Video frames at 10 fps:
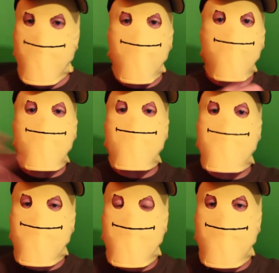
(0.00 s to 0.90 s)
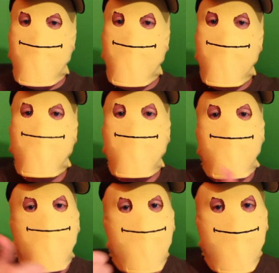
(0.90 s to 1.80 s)
all I got to say,
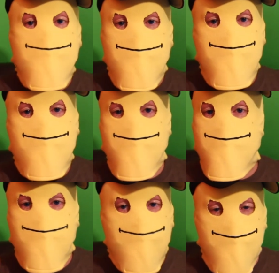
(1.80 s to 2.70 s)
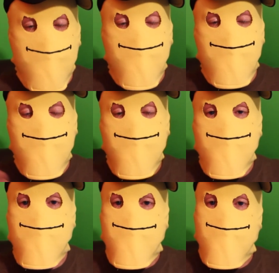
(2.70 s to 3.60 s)
like this video if you want,
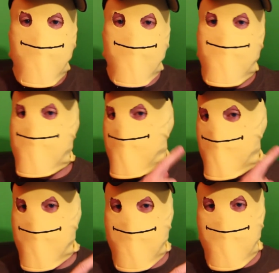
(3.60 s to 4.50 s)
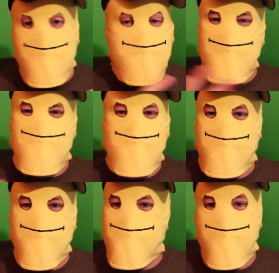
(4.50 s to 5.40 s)
favorite it. You ain't
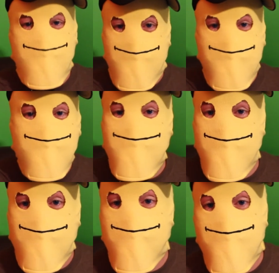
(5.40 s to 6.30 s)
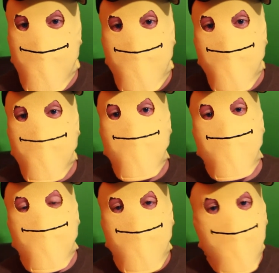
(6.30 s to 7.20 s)
got a favorite, just leave a comment.
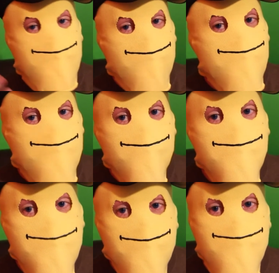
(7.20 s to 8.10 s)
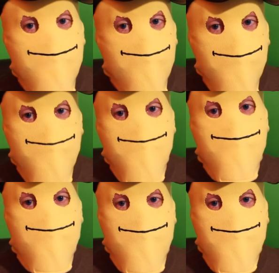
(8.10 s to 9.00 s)
And if you got any other tips about Google
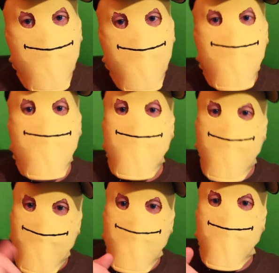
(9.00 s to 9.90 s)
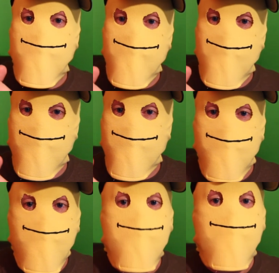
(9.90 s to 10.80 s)
Plus, leave a comment
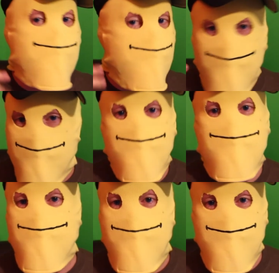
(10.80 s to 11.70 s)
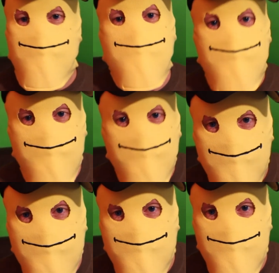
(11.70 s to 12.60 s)
below. I know I've probably missed a lot
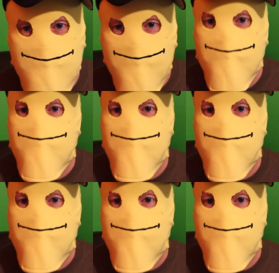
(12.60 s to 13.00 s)
of things.